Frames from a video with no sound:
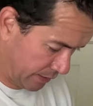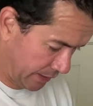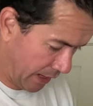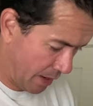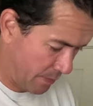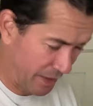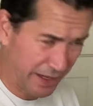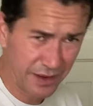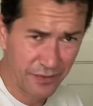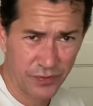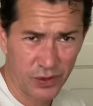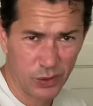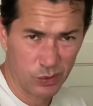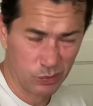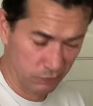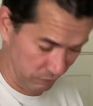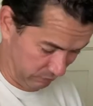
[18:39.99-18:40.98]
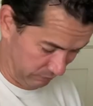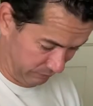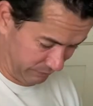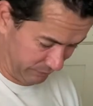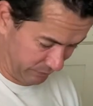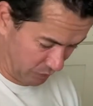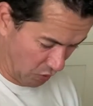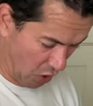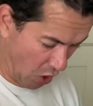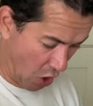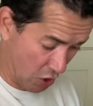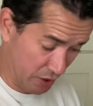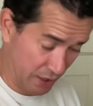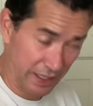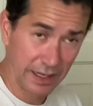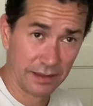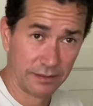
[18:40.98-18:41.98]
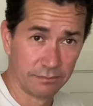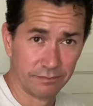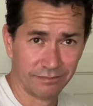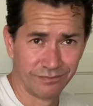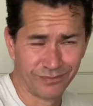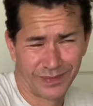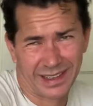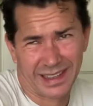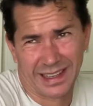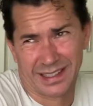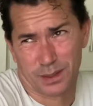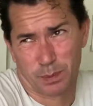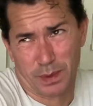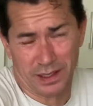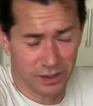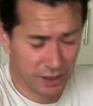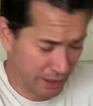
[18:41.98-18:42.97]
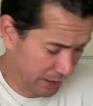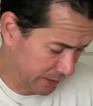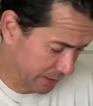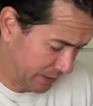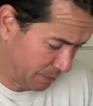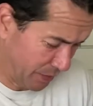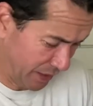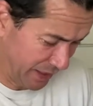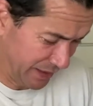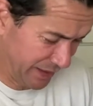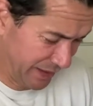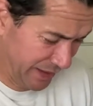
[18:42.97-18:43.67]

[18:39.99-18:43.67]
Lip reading: I mean, if you aren't experienced, but